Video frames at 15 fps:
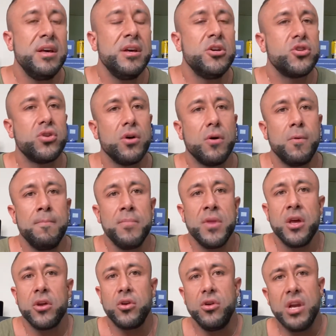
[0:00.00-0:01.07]
So
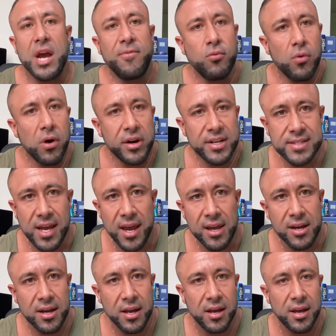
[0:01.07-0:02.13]
you never want to take
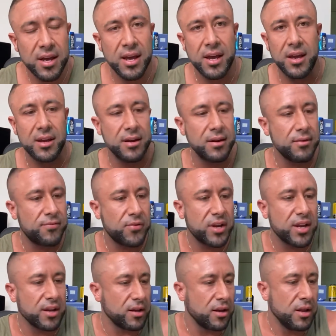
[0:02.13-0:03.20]
in
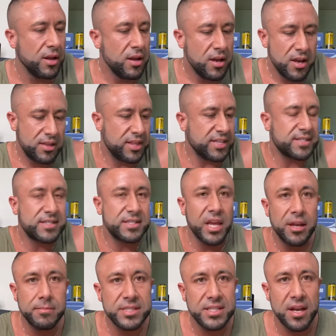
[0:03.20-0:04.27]
freaking the
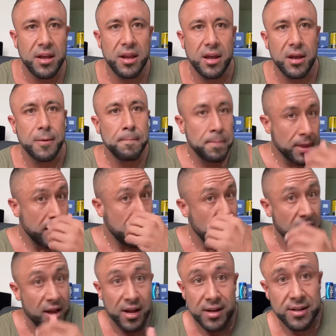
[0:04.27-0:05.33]
same sitting
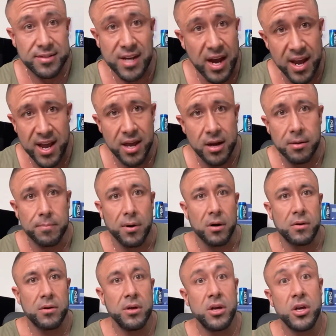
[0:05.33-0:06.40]
Dianabol,
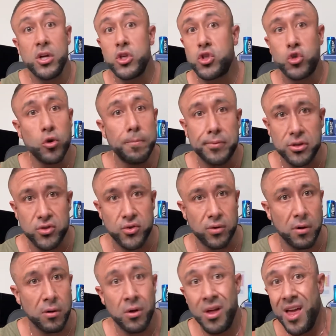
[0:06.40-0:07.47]
Superdrol,
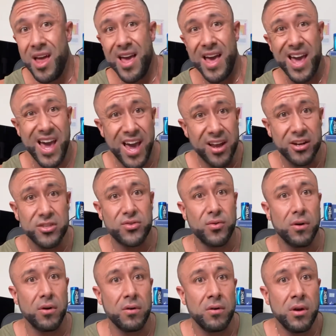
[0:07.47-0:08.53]

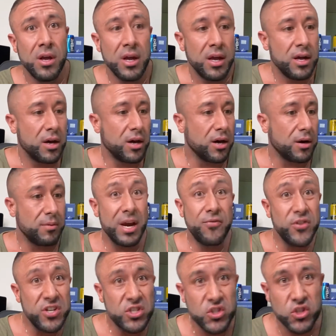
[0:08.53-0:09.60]
Anadrol,
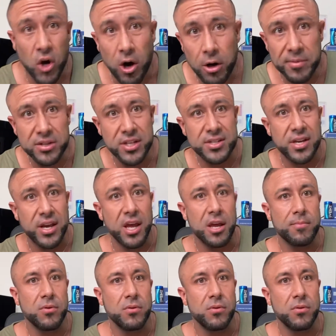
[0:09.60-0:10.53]
every SARM in the table.